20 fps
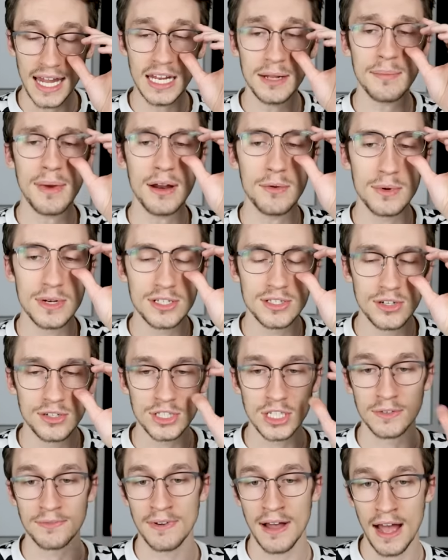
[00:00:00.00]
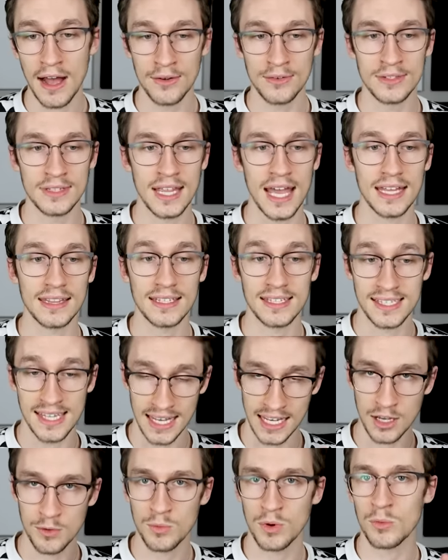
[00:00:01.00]
And in my research, I found that the
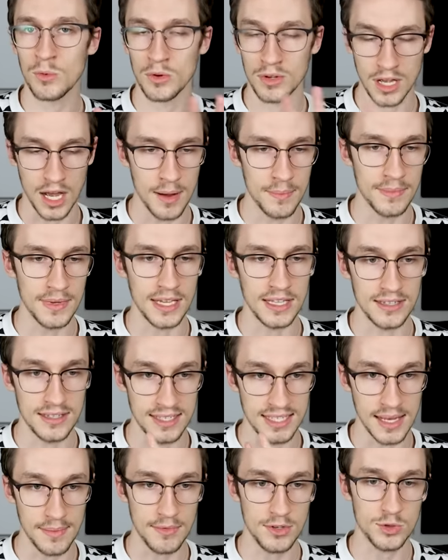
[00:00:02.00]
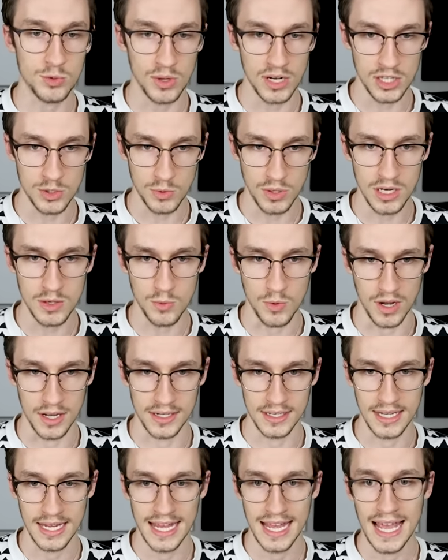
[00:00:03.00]
second one will come in December
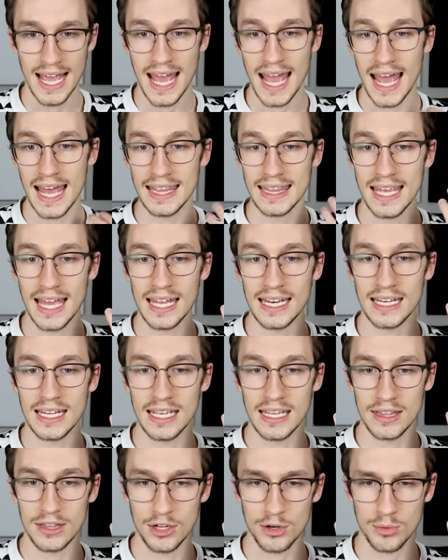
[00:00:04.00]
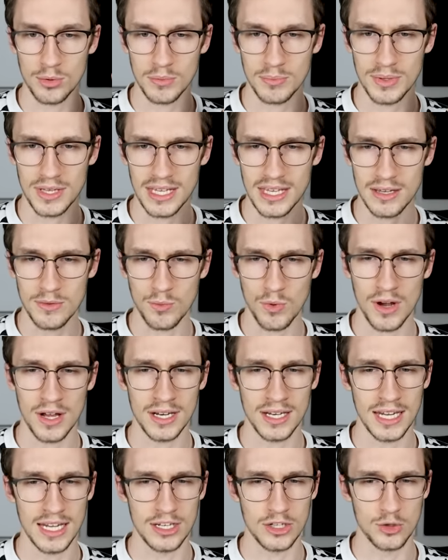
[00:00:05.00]
2021. And then there will be
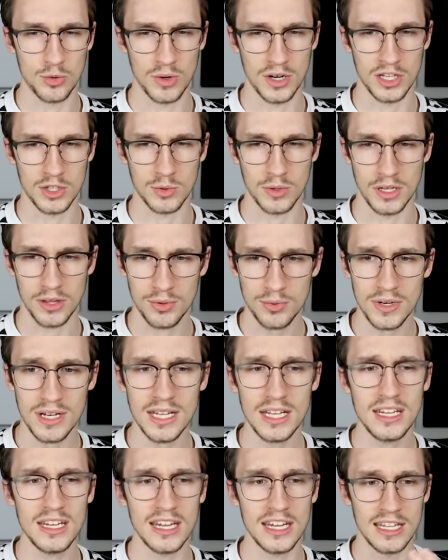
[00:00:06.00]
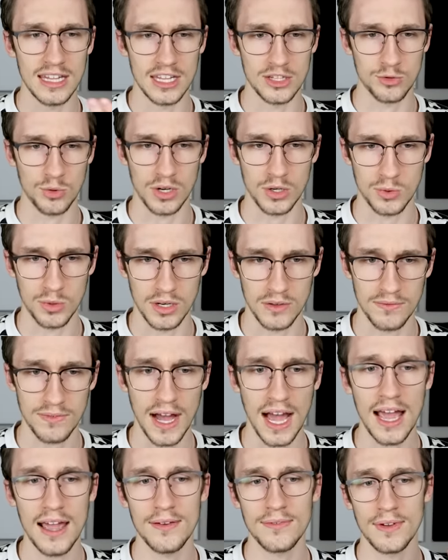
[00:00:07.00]
one in 2023, and then
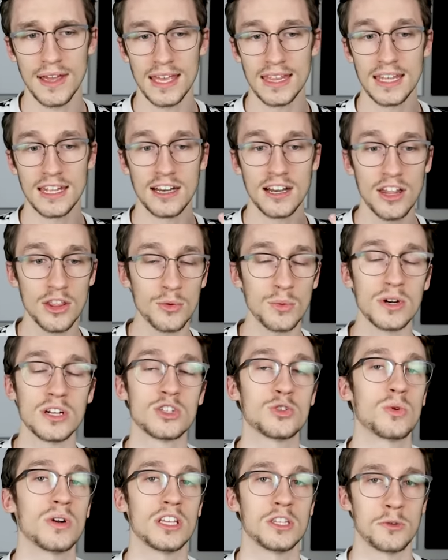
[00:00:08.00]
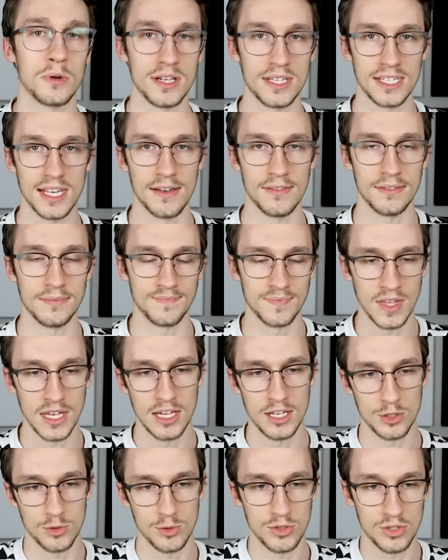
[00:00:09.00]
2025, and then another one in 2027. So
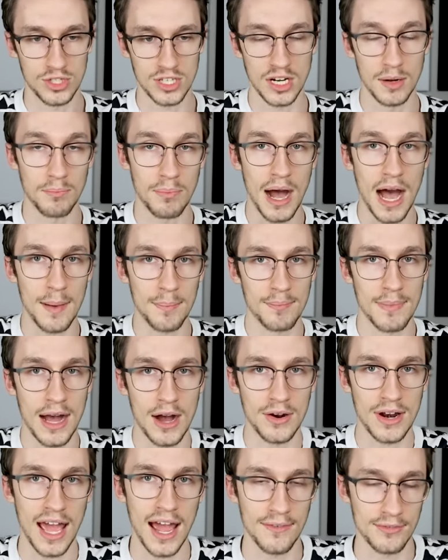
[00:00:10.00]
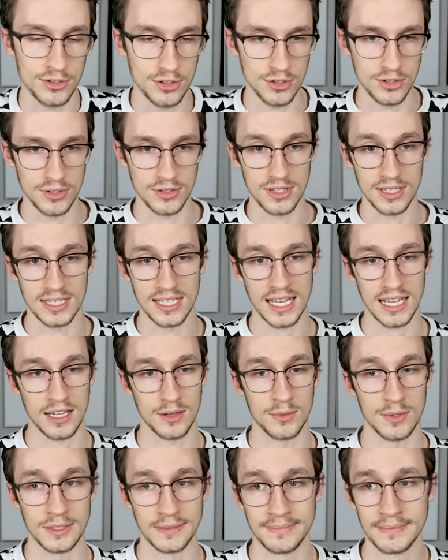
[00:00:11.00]
he's just gonna pop them out after the second one.